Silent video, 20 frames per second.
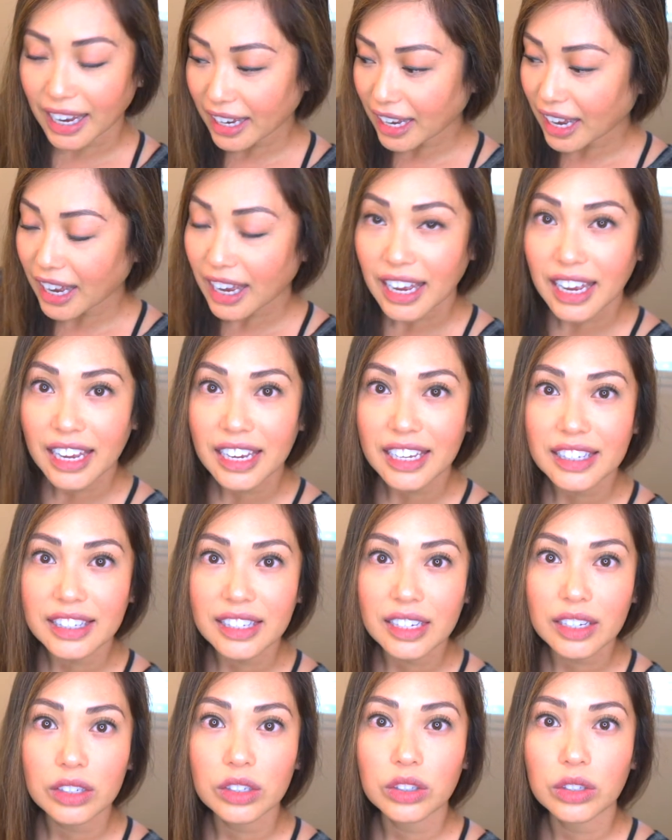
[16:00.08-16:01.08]
Hi guys,
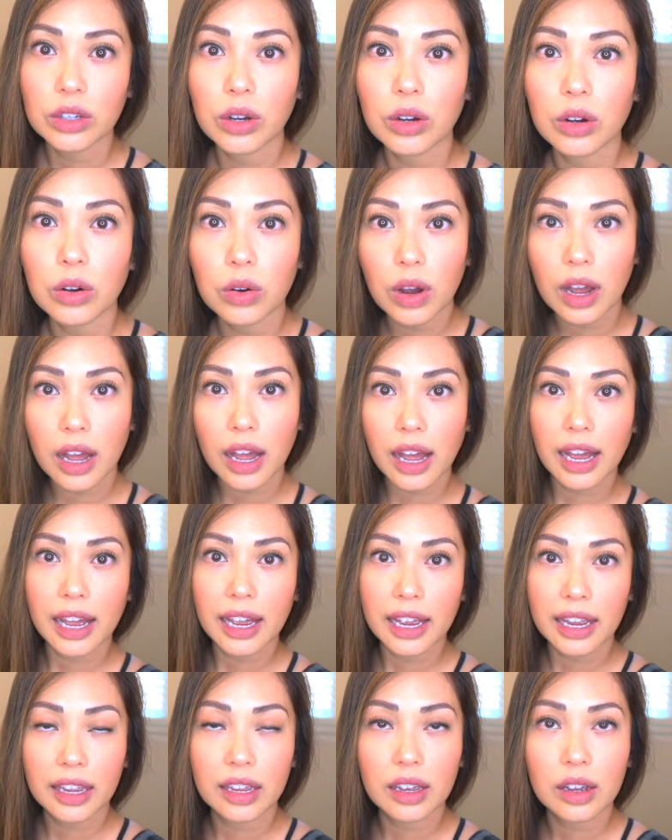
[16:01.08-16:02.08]
so
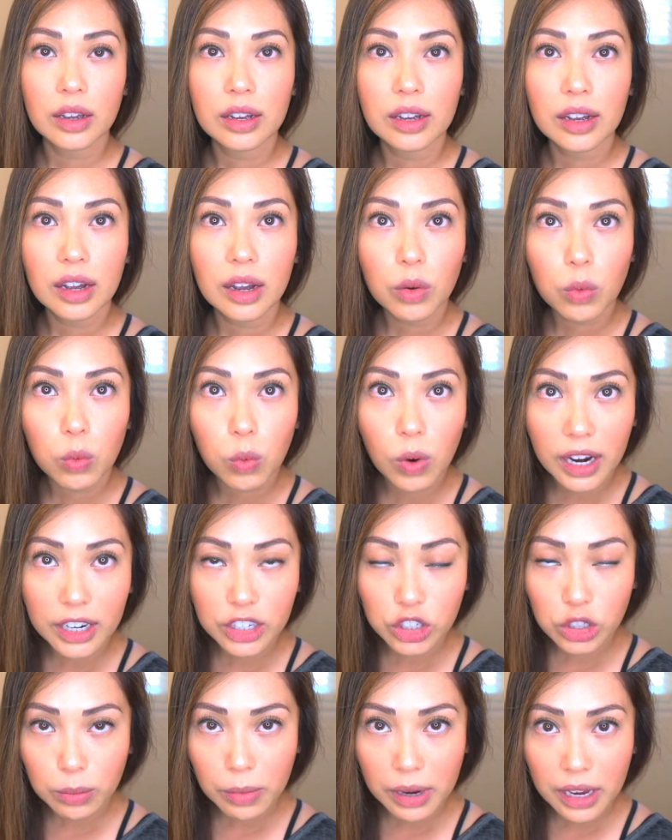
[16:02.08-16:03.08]
I
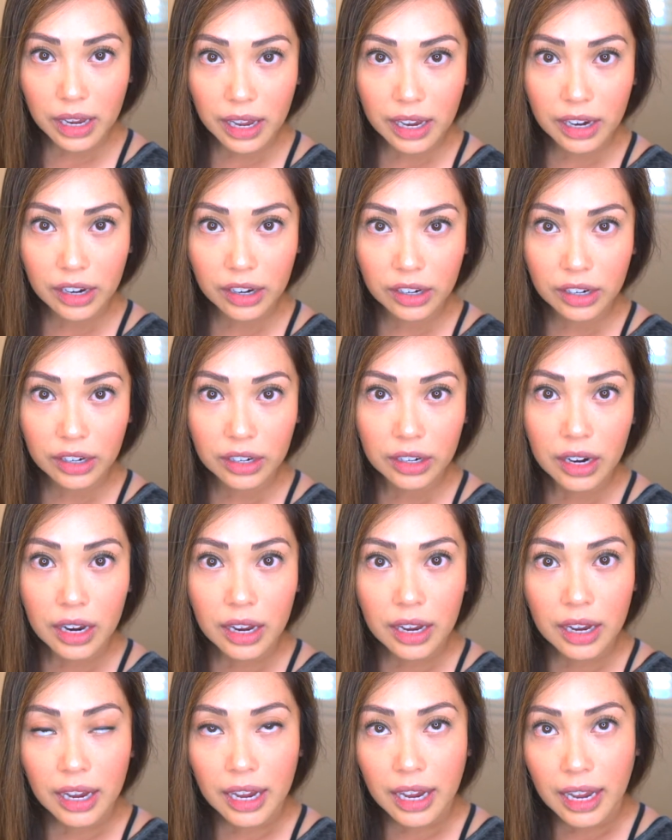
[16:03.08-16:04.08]
washed my hair
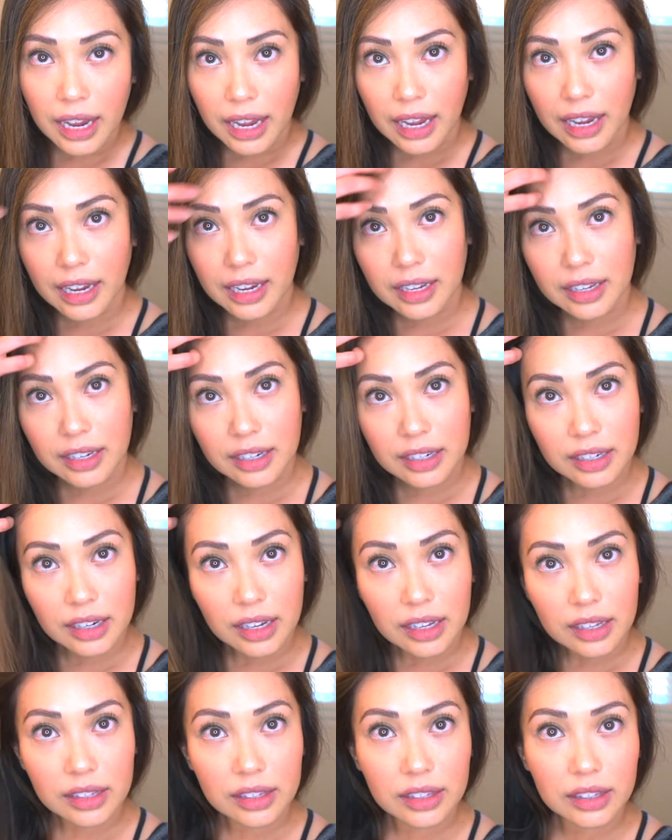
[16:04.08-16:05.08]
and
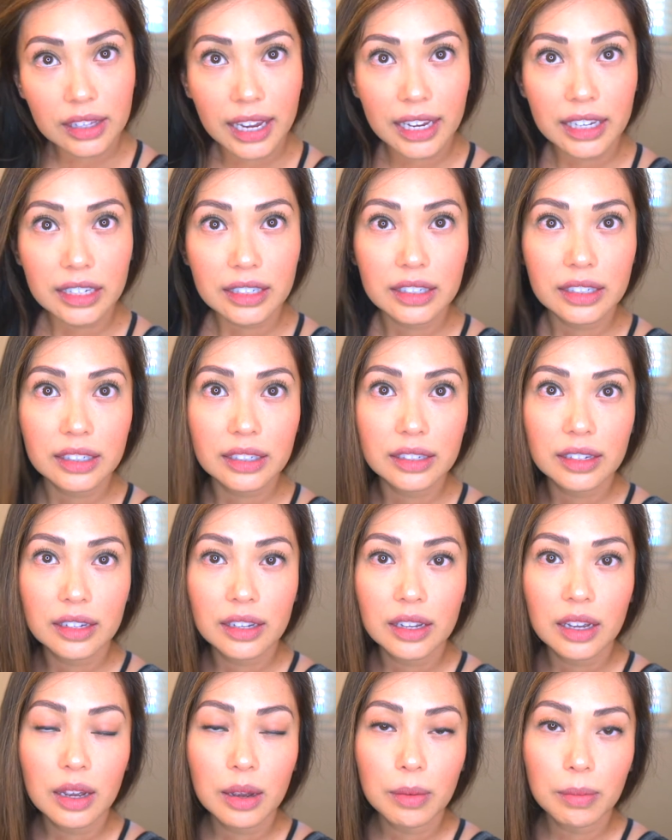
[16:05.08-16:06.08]
let
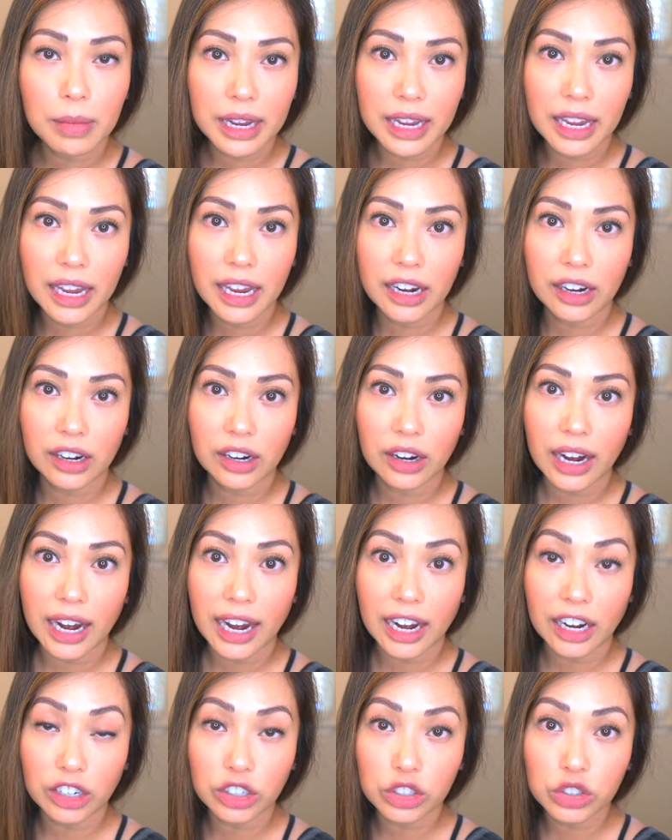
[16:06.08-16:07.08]
my hair
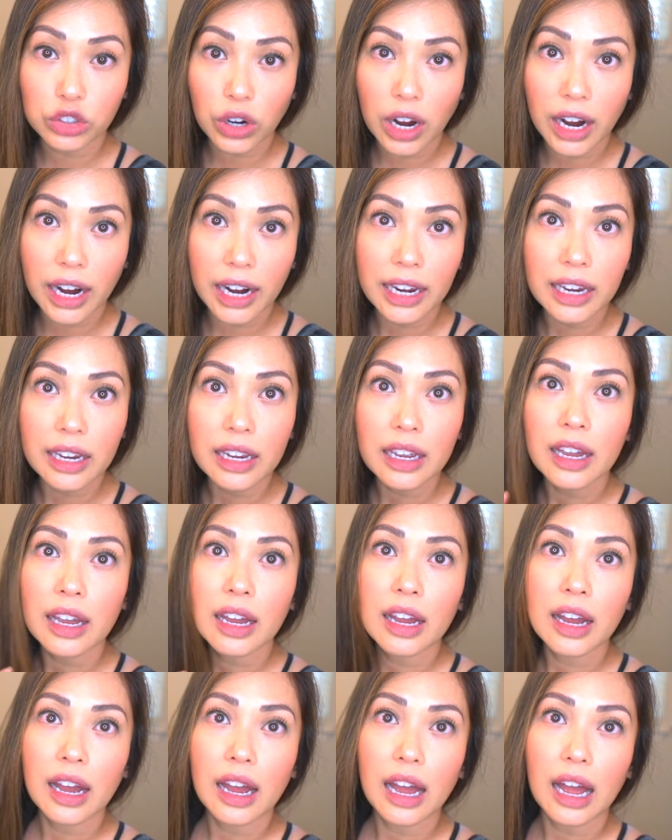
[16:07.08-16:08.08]
air dry.
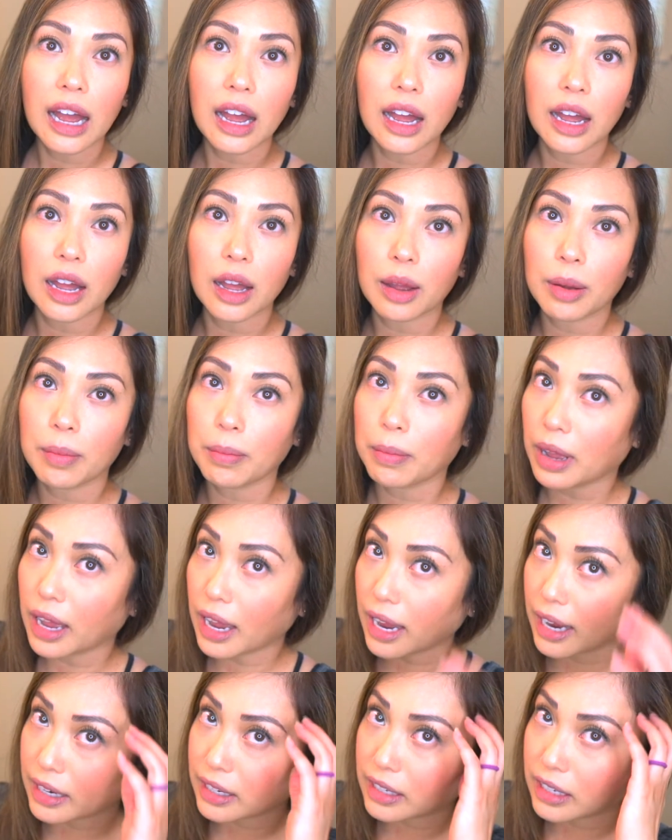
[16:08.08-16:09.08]

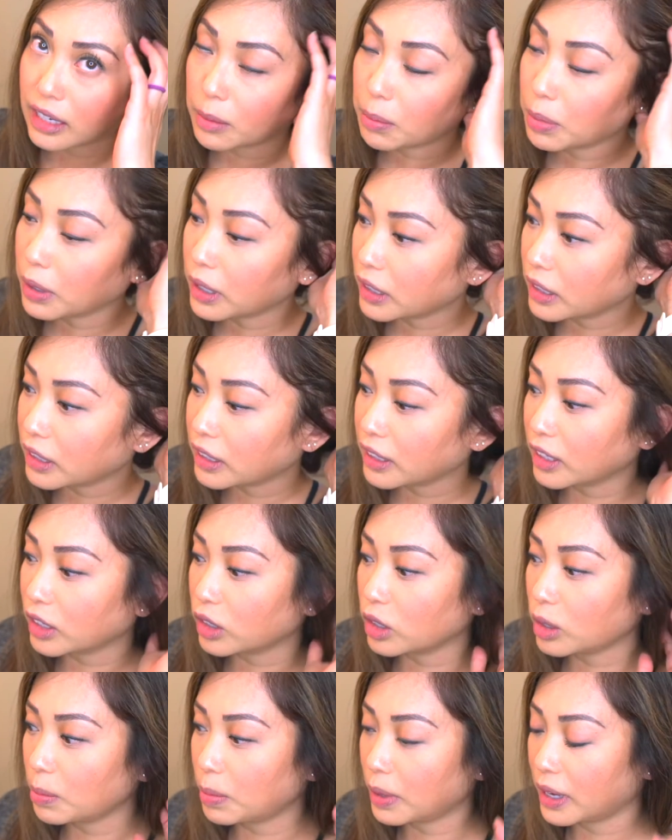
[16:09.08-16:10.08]
I did put a
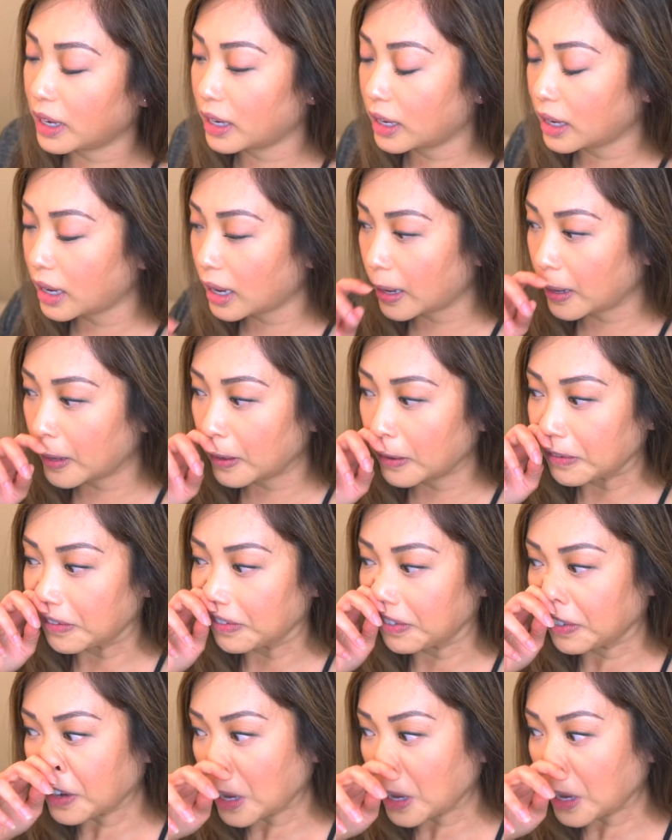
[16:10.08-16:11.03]
little bit of